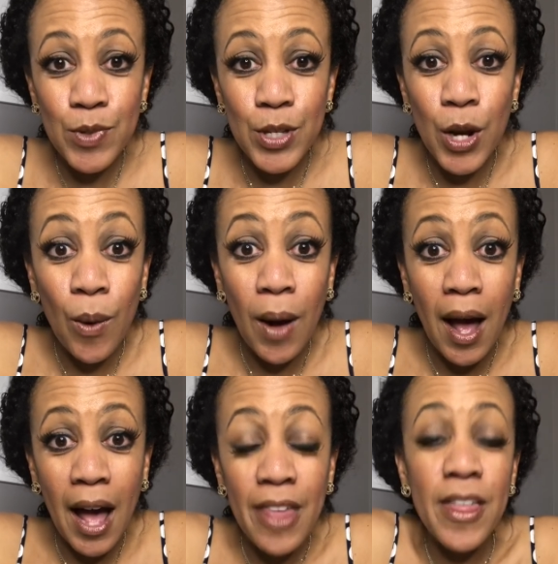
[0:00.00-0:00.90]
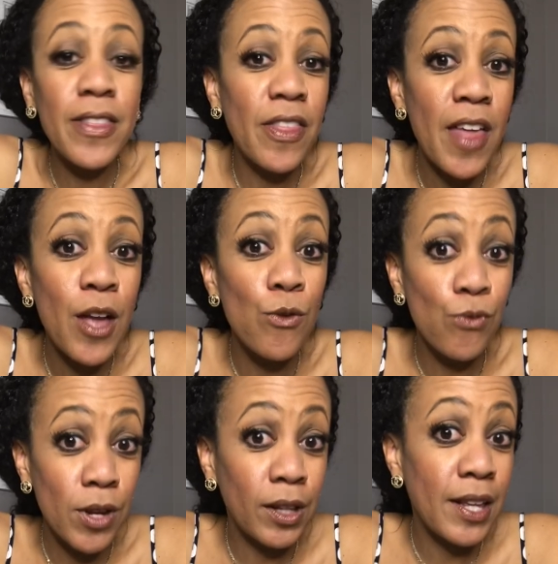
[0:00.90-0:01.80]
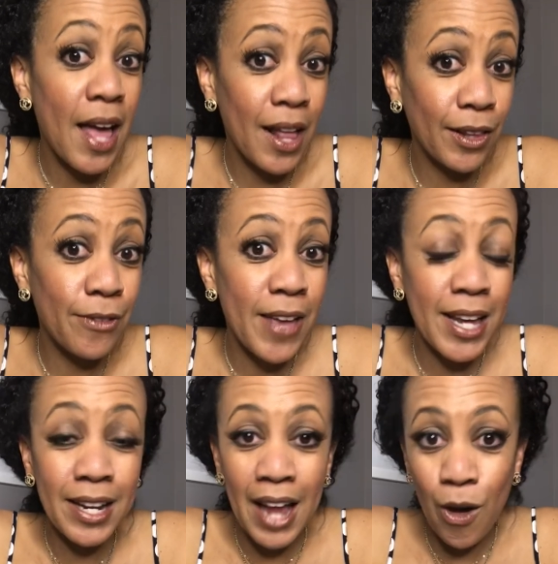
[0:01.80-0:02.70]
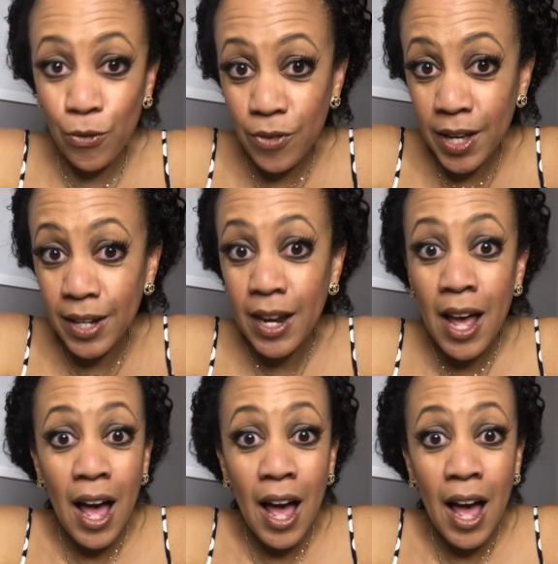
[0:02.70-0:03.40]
you know, I think that they really elevate an outfit.